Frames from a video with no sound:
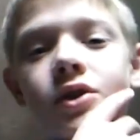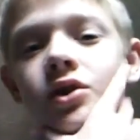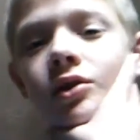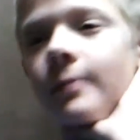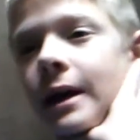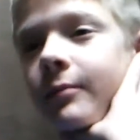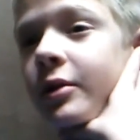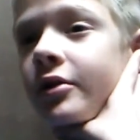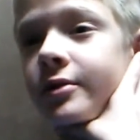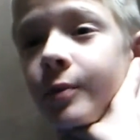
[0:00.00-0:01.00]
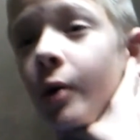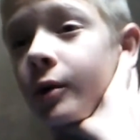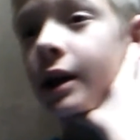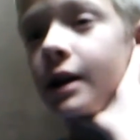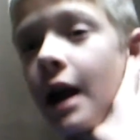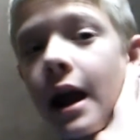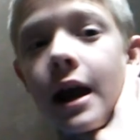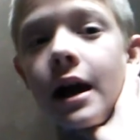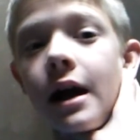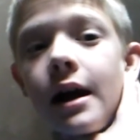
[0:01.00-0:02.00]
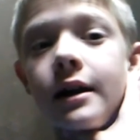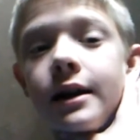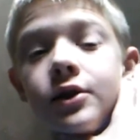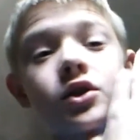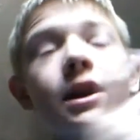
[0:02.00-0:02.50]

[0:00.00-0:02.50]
story short, my computer's broken and it